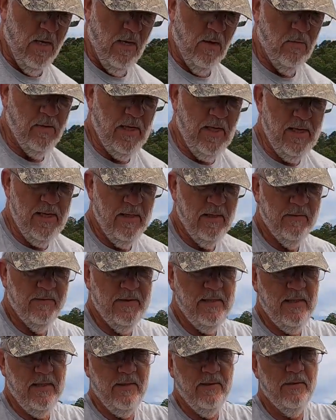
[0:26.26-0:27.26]
Okay,
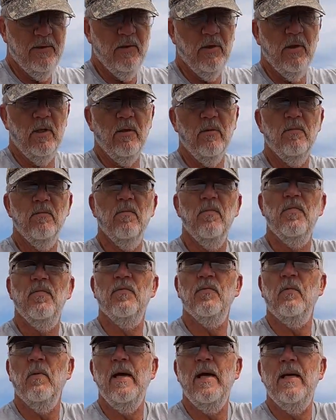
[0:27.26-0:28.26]
then you're going to
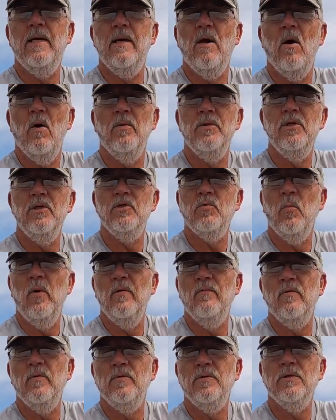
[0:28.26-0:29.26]
thread all your
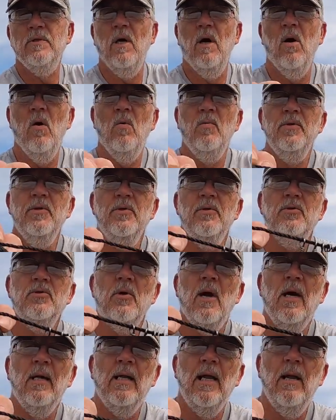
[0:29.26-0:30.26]
swivels onto your
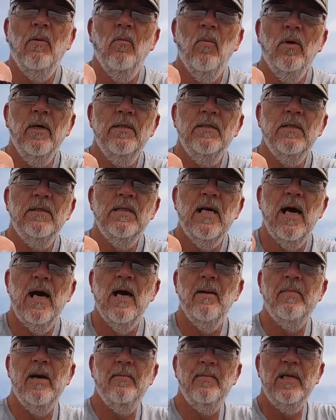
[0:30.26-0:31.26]
trot line one at a
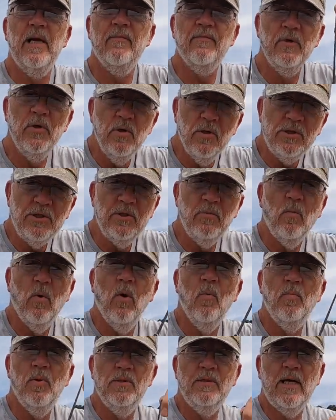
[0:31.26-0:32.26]
time. How many ever hooks you
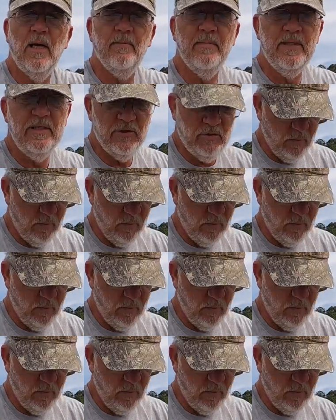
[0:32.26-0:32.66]
want, put that many